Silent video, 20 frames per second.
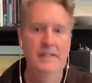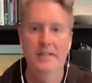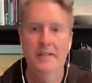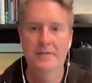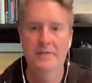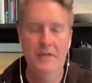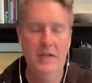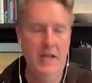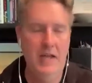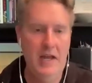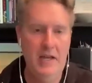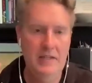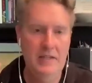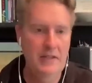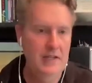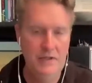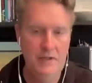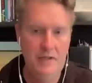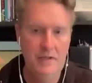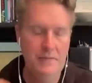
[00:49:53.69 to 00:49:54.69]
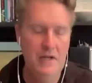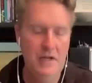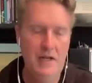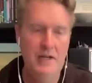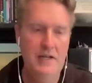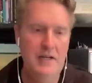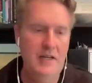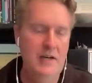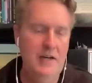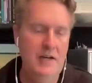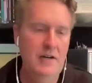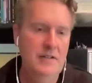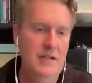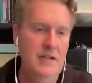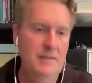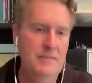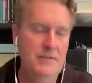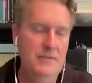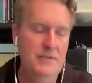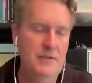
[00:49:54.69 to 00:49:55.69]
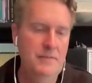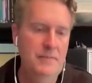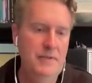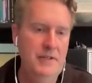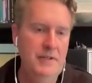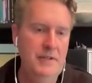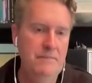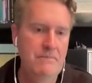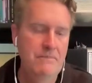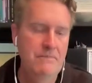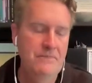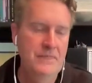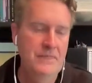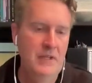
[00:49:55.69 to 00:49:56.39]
if they had monkey mind, had a hard time sleeping.